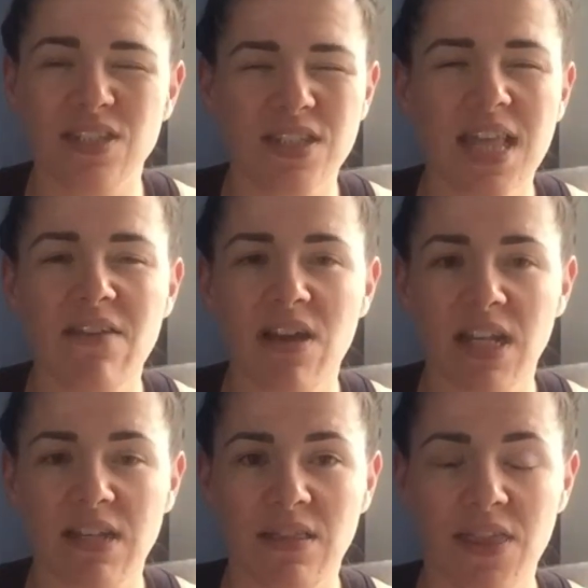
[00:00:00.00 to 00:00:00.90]
There are
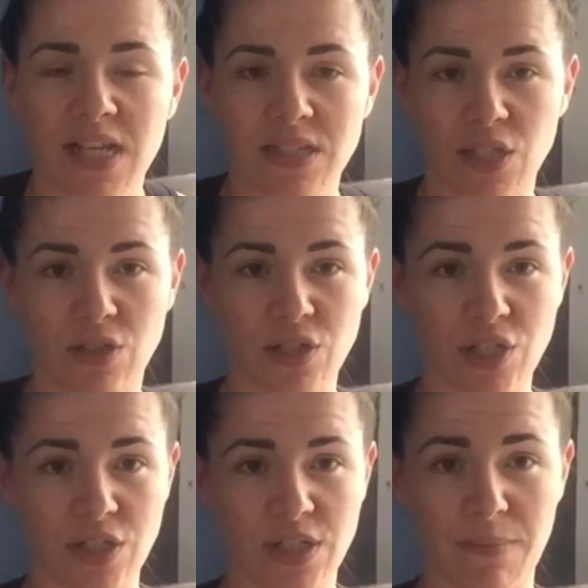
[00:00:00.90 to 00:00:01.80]
little things that you can
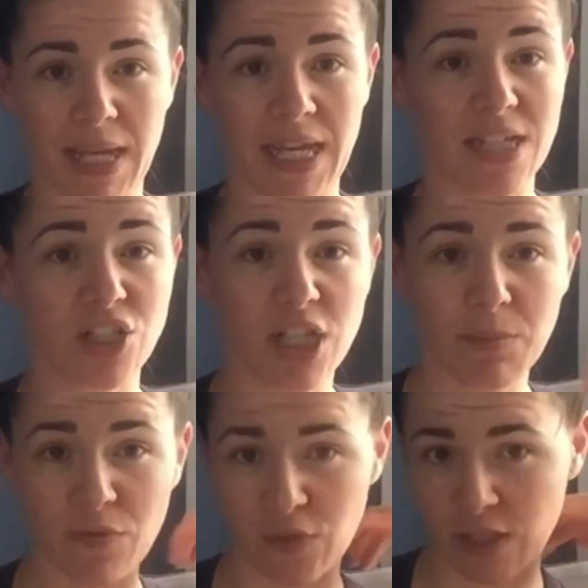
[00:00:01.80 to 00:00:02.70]
do to make it cheaper
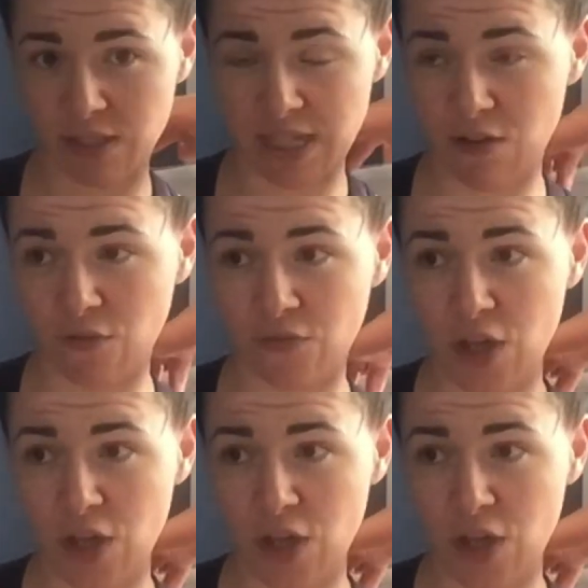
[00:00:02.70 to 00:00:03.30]
for yourself.